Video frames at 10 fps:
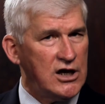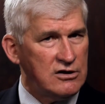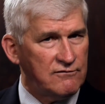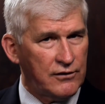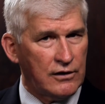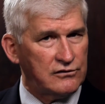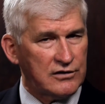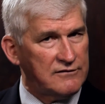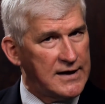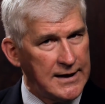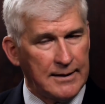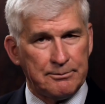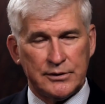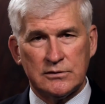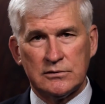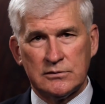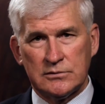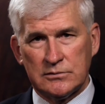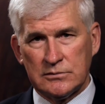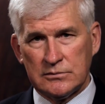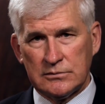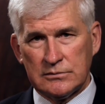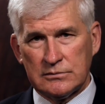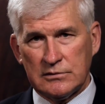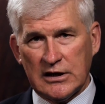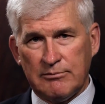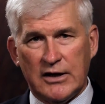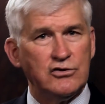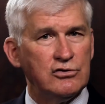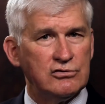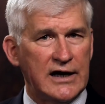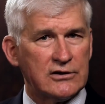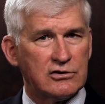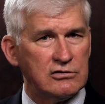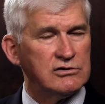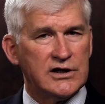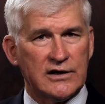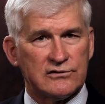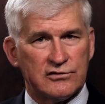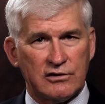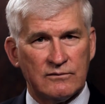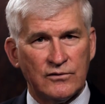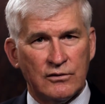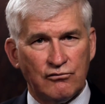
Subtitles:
inverse of hip, like men who got crew cuts or